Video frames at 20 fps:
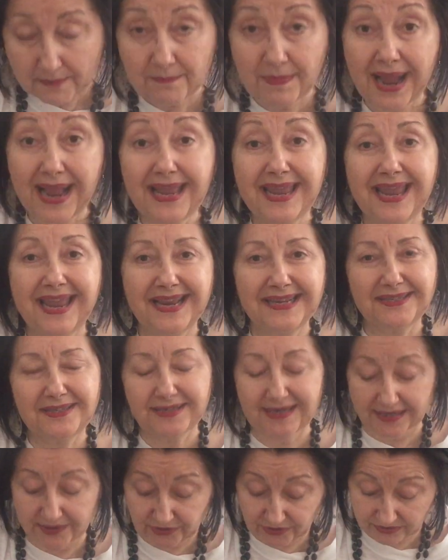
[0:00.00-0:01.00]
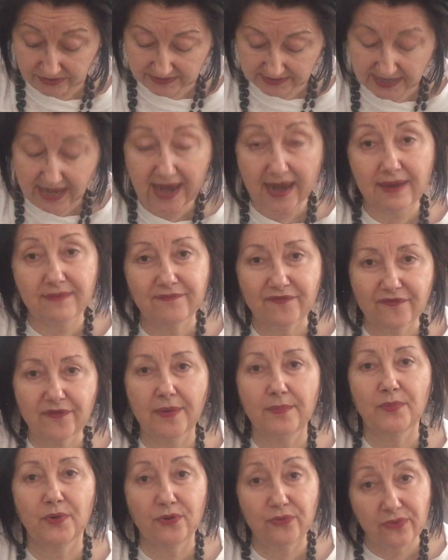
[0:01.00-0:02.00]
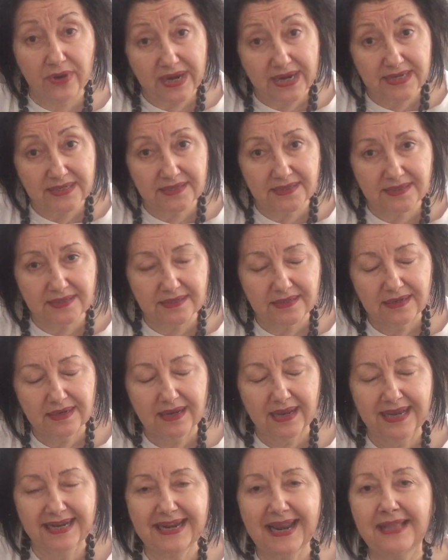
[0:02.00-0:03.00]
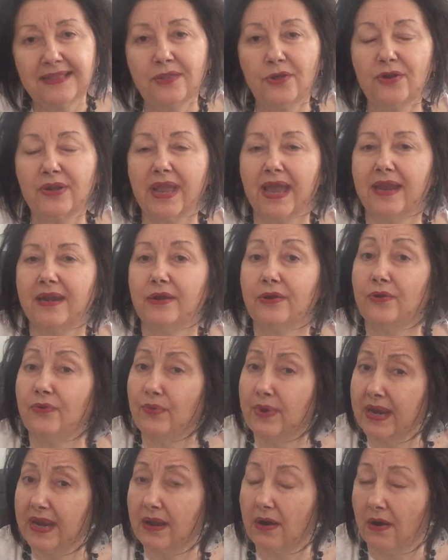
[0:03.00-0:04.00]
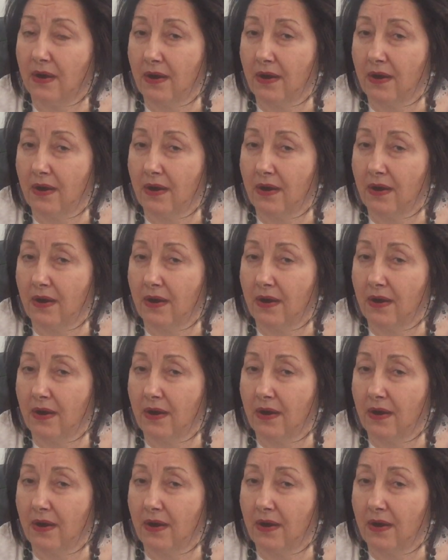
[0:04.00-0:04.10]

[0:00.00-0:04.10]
My ancestors came from Greece, and I look at Greek